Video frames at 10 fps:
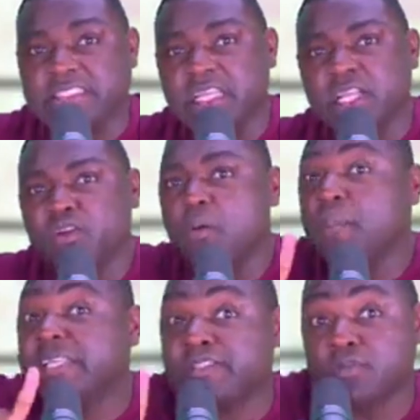think so
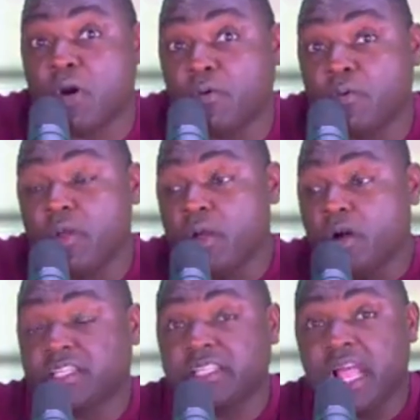be time will be. We
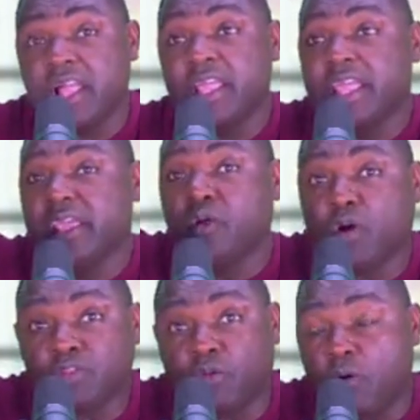are letting you know
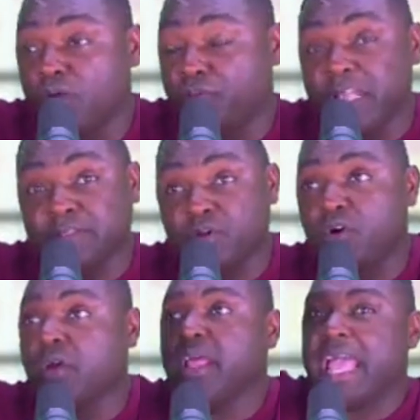the fact.
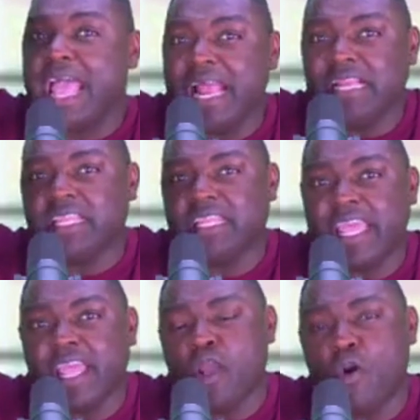Don't miss tomorrow.
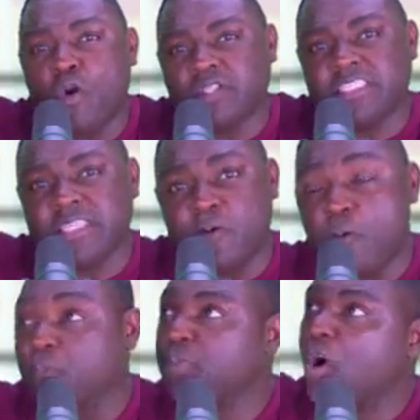Ochina
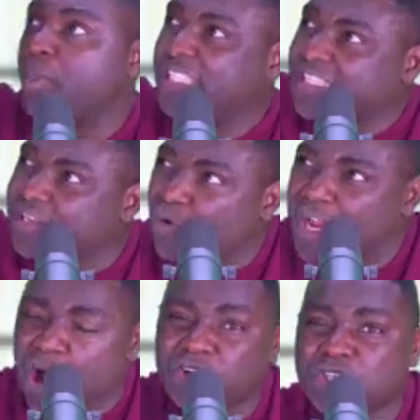Inkoto on
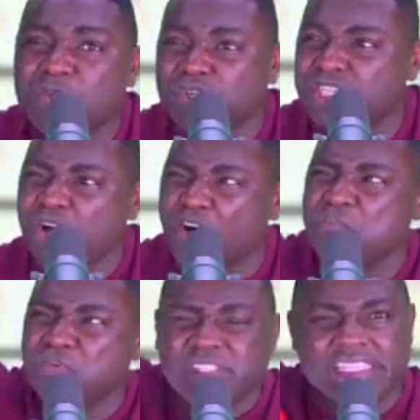Facebook,
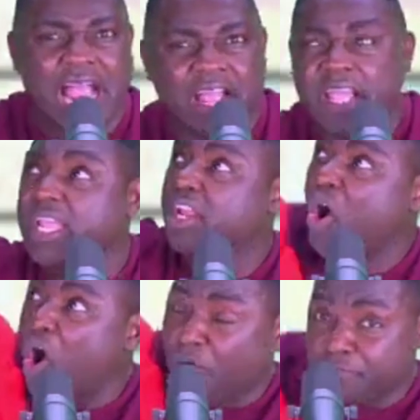NKOTO.